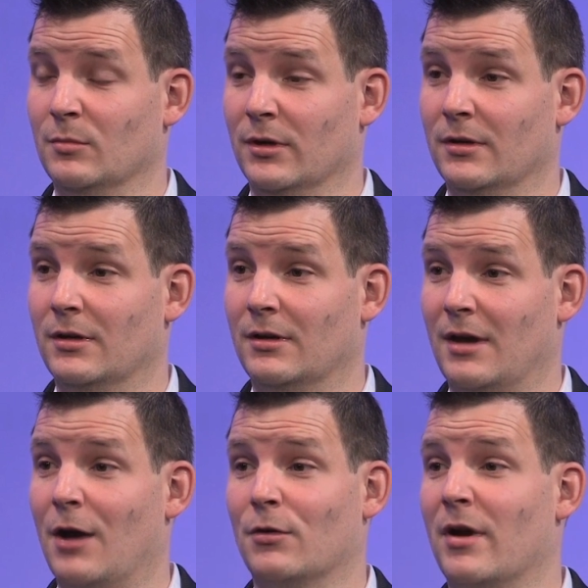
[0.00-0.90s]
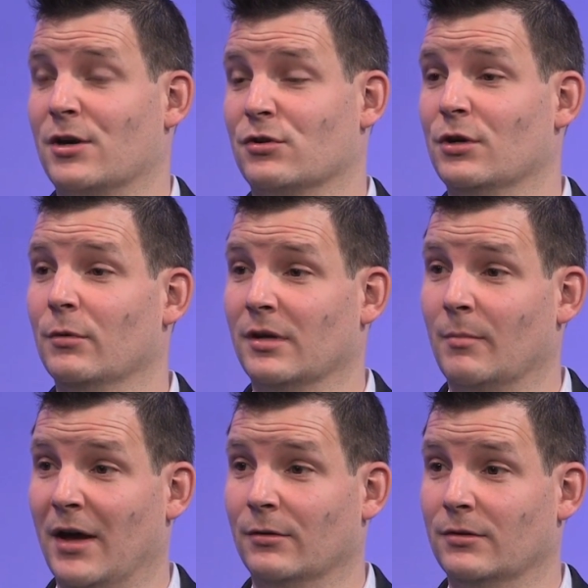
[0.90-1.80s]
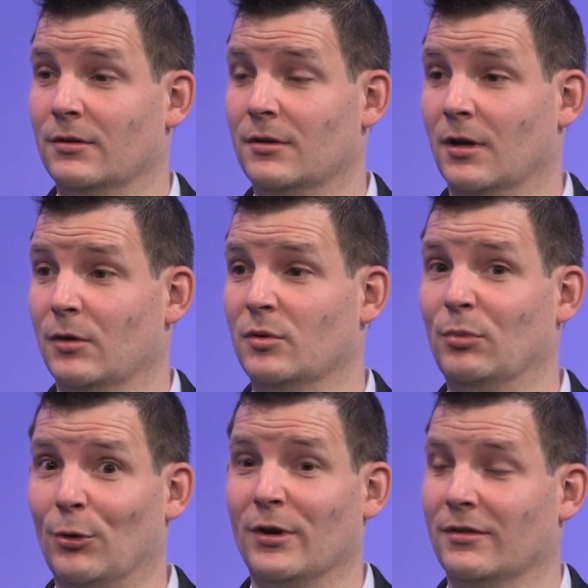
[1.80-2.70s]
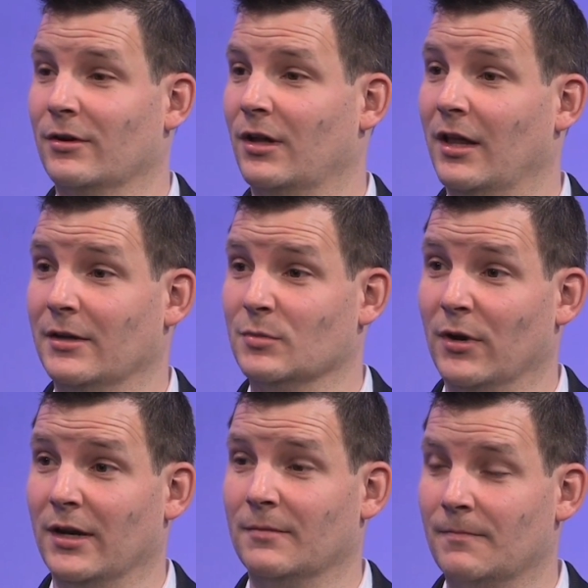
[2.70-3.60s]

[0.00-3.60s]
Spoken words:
but how they're actually going about deploying their clients' money.